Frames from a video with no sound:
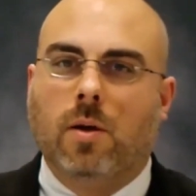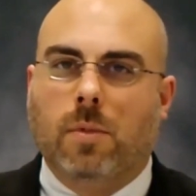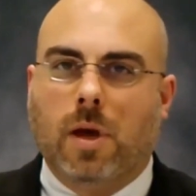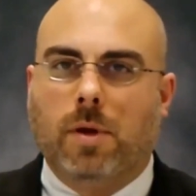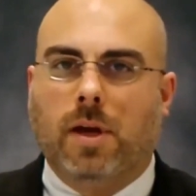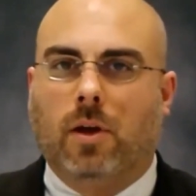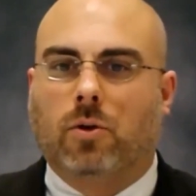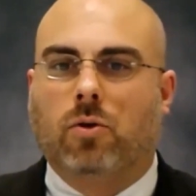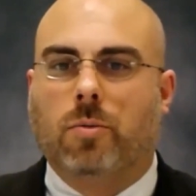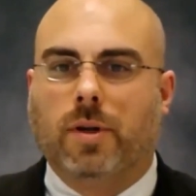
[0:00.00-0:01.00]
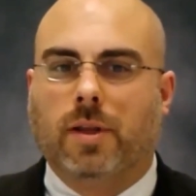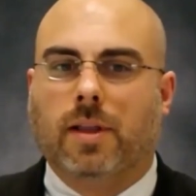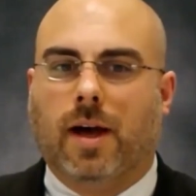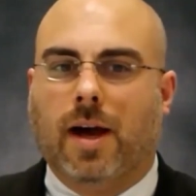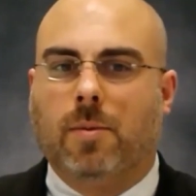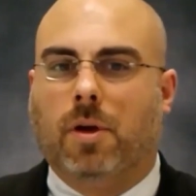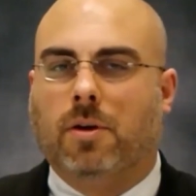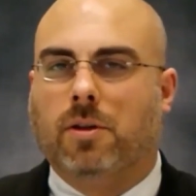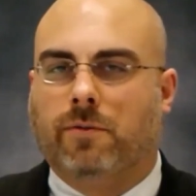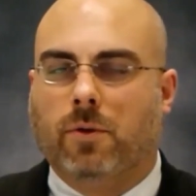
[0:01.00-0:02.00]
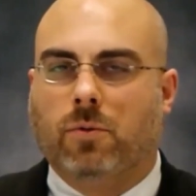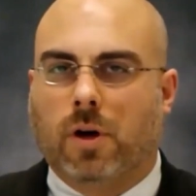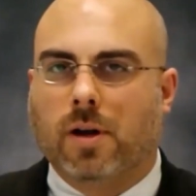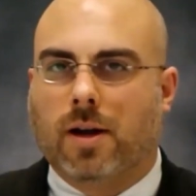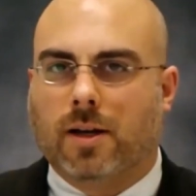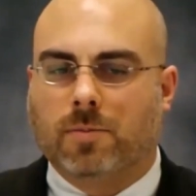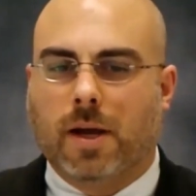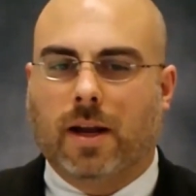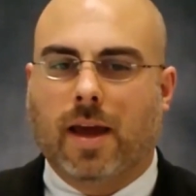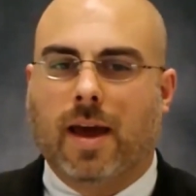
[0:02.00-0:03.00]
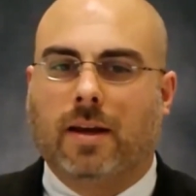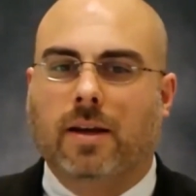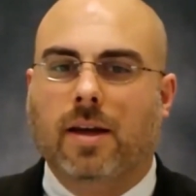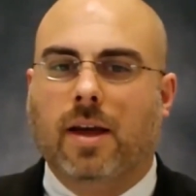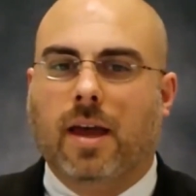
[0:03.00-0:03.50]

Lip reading: may be held criminally liable under the Food, Drug, and Cosmetic Act,